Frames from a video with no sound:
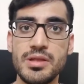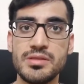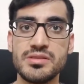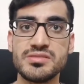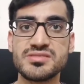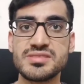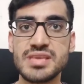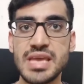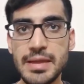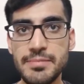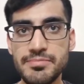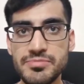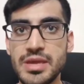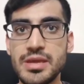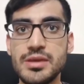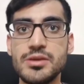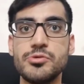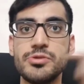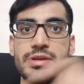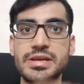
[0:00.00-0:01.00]
The same
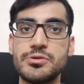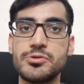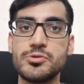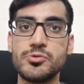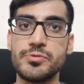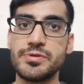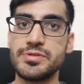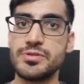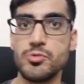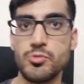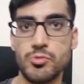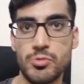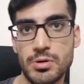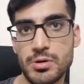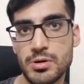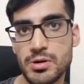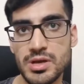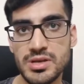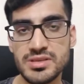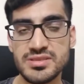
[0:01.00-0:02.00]
thing you need to do with
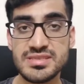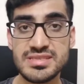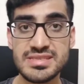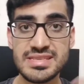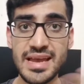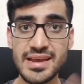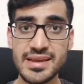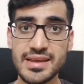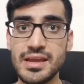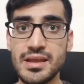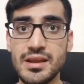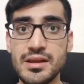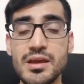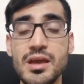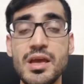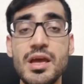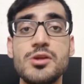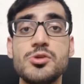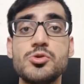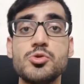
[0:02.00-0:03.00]
Uworld. Second,
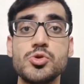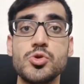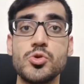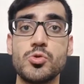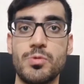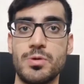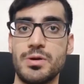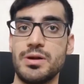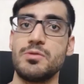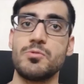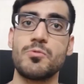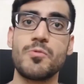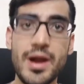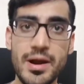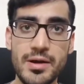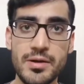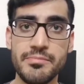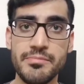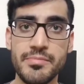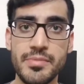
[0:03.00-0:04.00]
do Uworld in
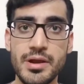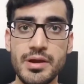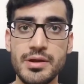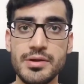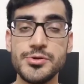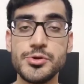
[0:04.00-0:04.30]
random.